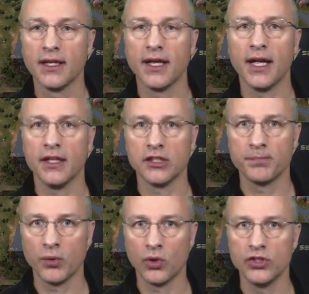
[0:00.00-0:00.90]
it
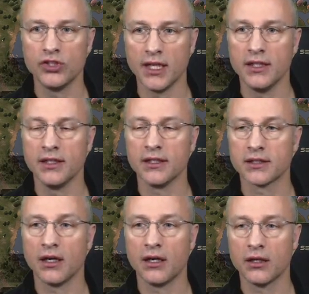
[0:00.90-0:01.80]
spawns in this
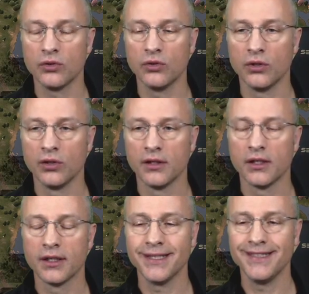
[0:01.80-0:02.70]
cargo
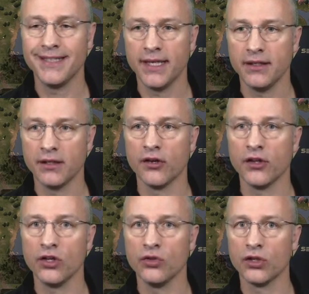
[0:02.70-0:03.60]
container that
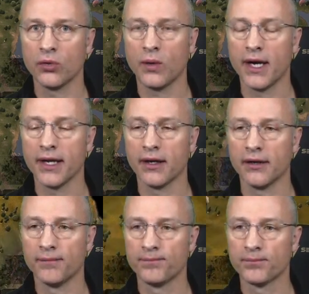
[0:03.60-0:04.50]
you require.
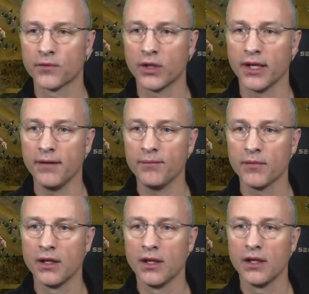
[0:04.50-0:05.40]
Okay?
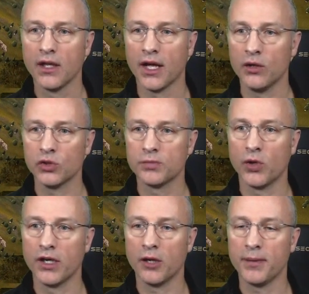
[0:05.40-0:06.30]
And it will
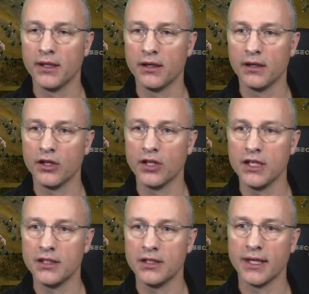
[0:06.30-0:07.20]
spawn it up here. You
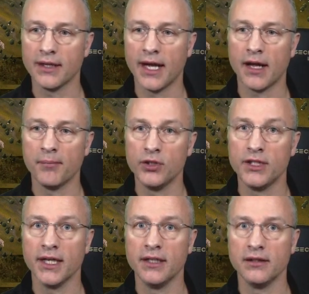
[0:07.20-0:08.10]
need to take that and put
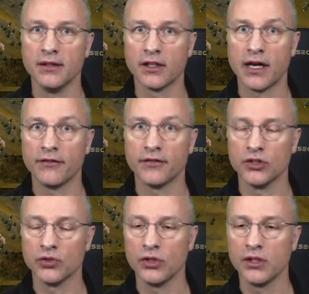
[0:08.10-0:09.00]
it into the crafting
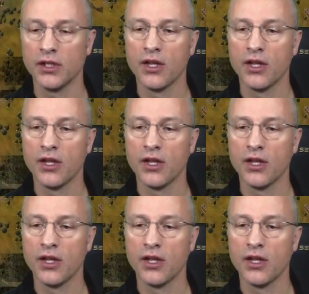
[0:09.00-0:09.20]
zone.